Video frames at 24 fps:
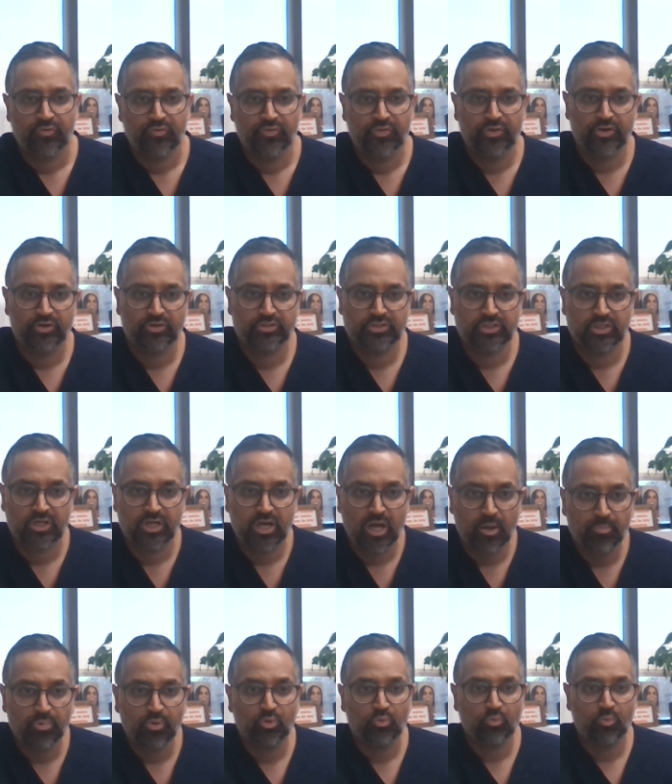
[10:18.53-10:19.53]
There's a
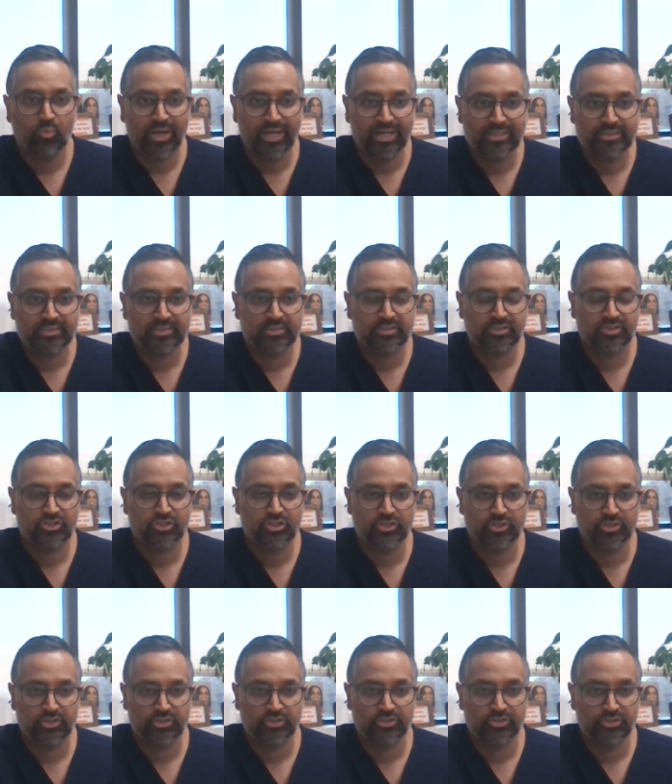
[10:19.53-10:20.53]
couple ways
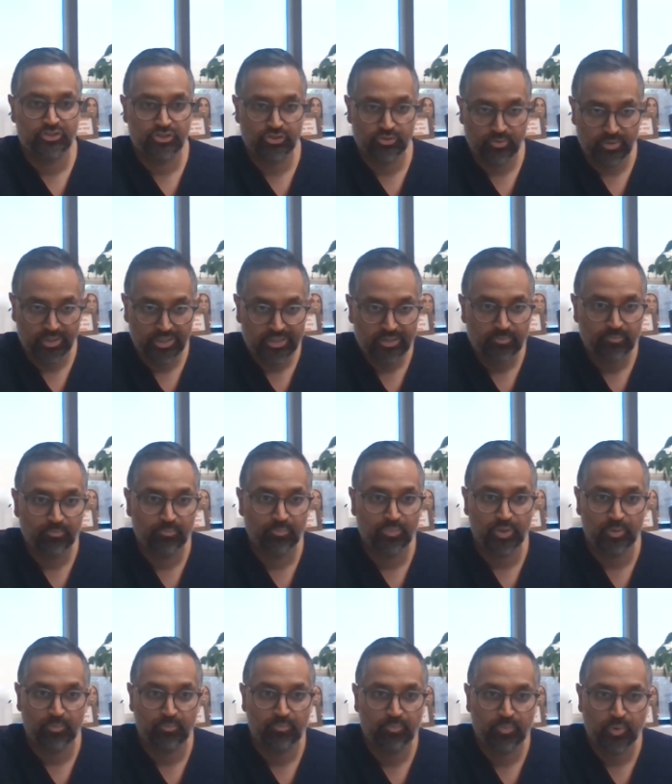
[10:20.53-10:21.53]
to do it,
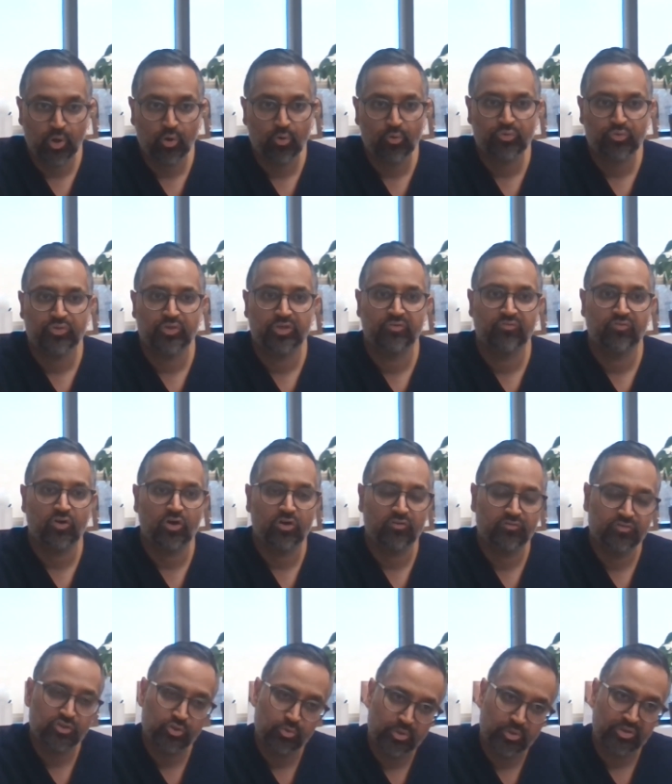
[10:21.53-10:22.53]
but both
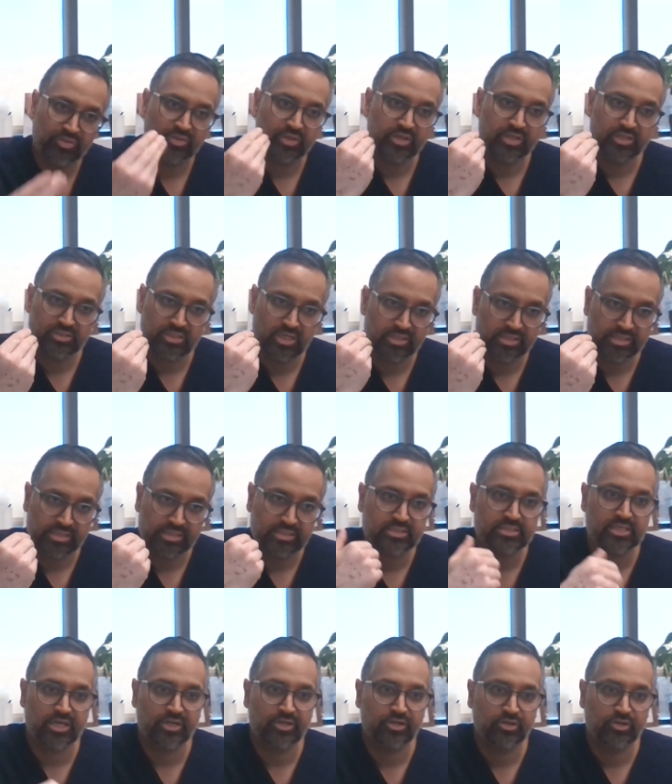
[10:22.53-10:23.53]
involve doing things on the
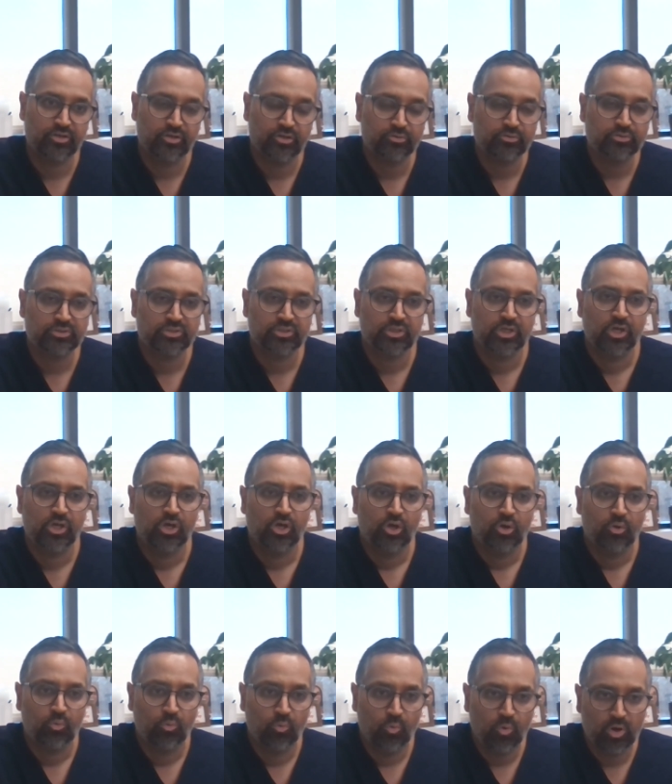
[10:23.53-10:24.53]
inside of your nose.
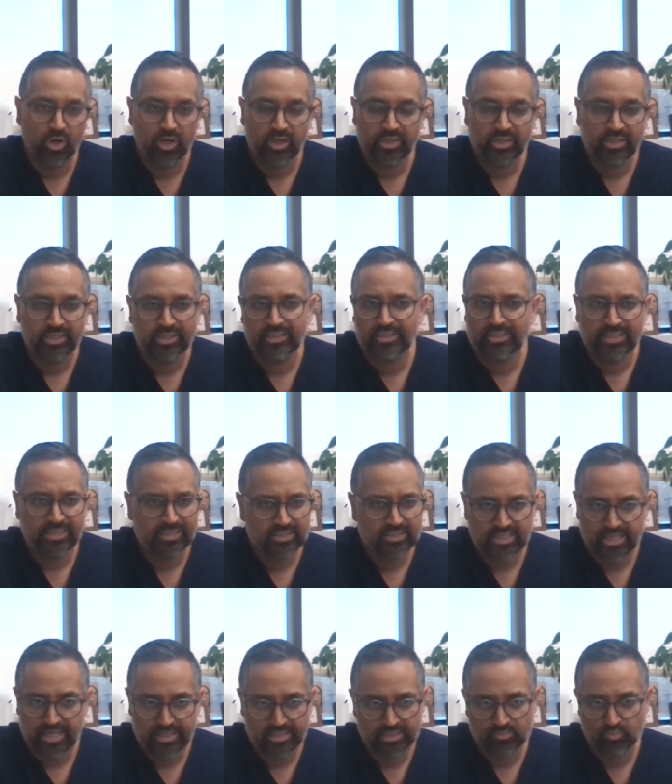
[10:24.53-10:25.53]
One, it, it's
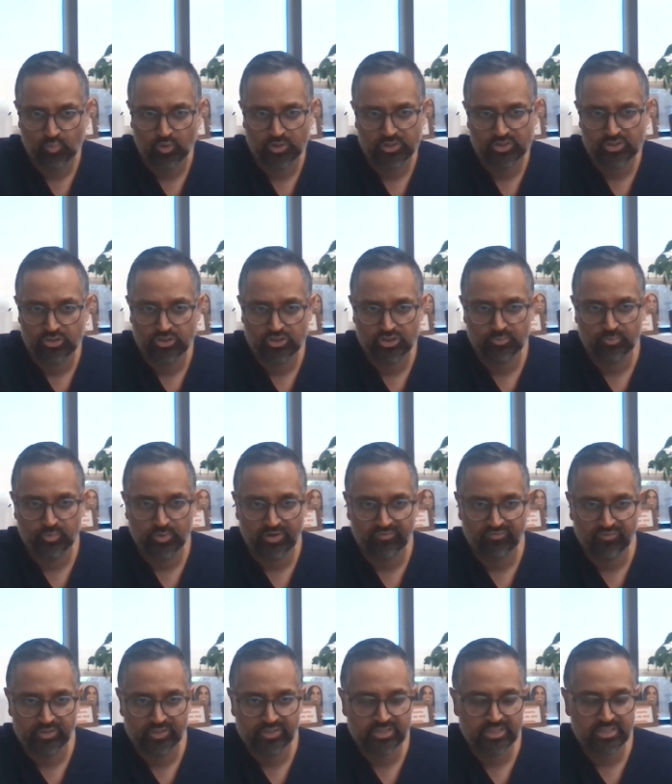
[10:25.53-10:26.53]
and it's more surgeon
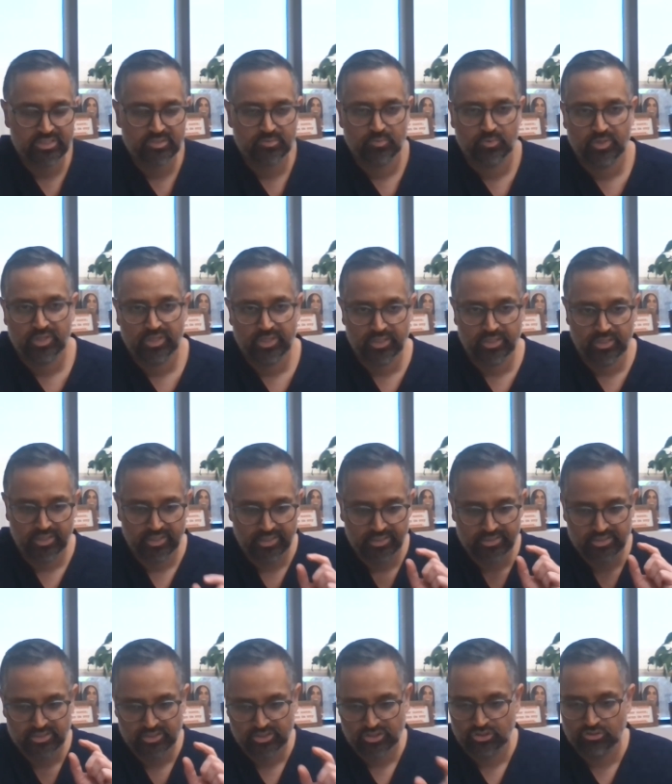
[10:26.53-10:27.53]
preference. It's it,
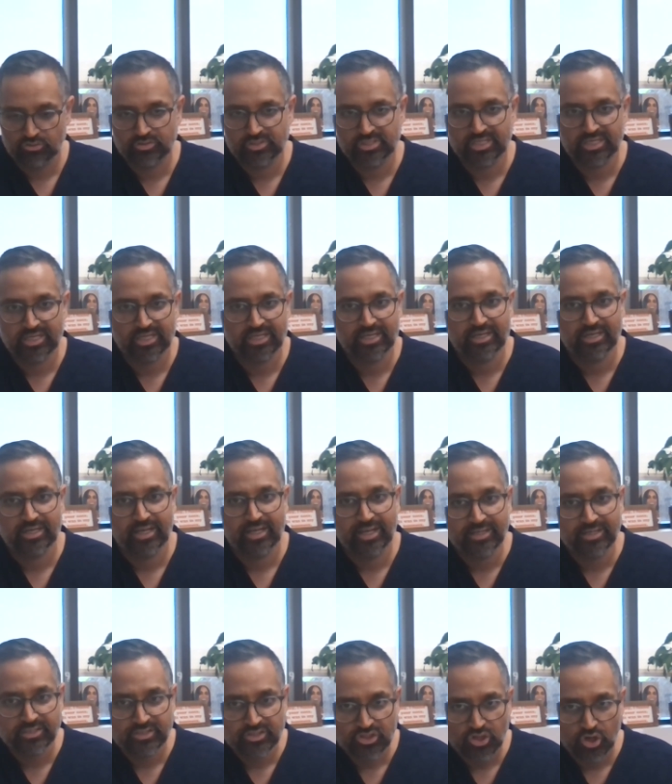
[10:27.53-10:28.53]
it's using an
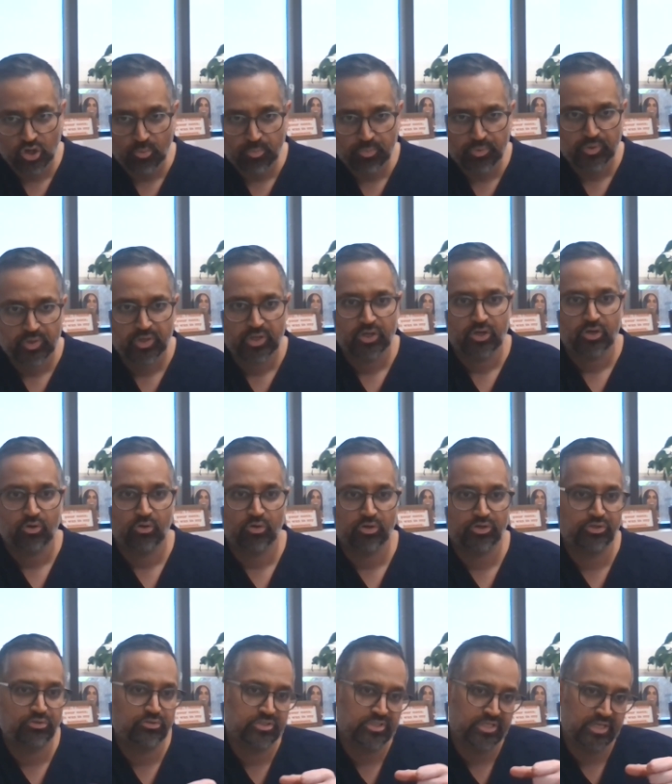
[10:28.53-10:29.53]
endoscope or
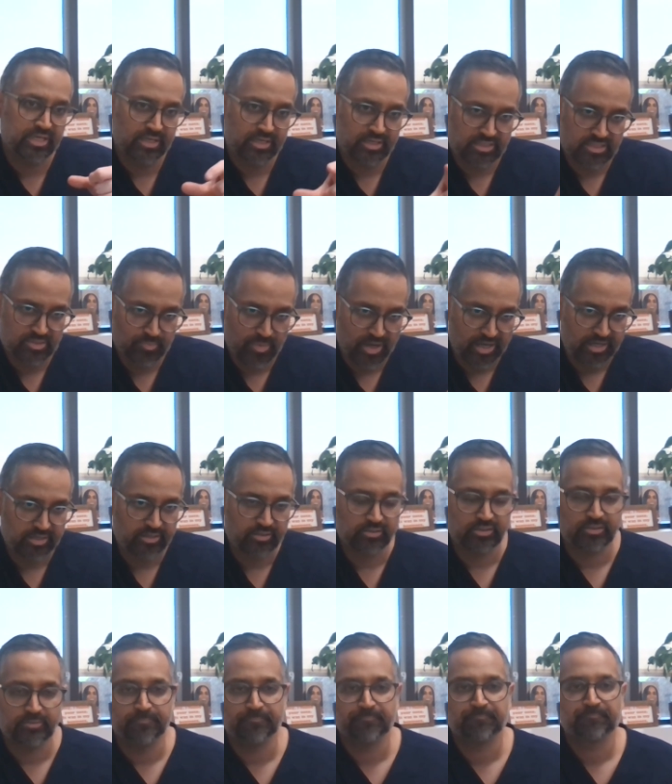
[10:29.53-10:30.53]
using a
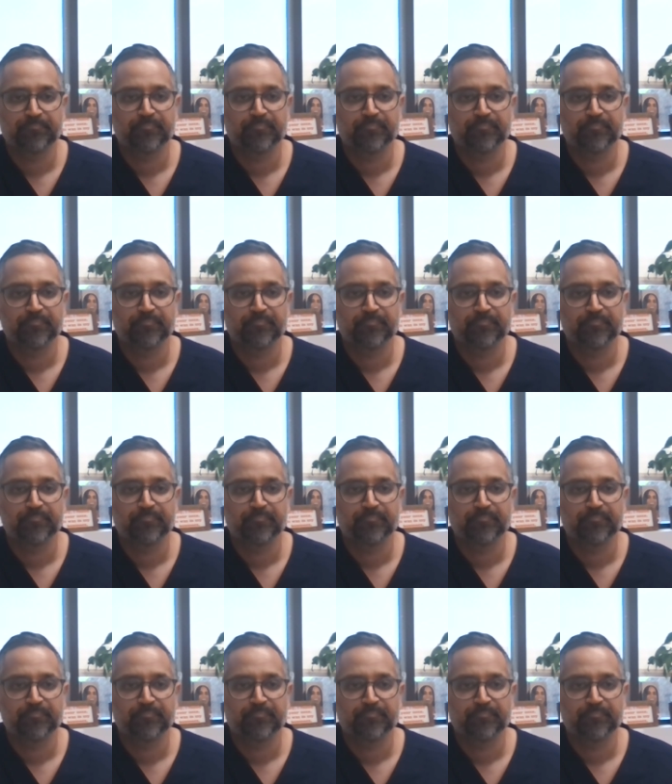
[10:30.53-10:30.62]
speculum,